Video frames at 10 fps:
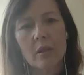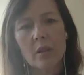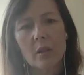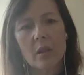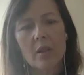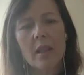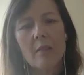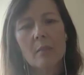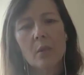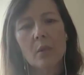are you cutting
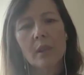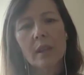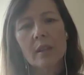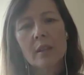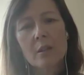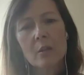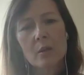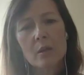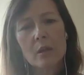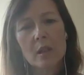out more things,
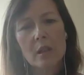or?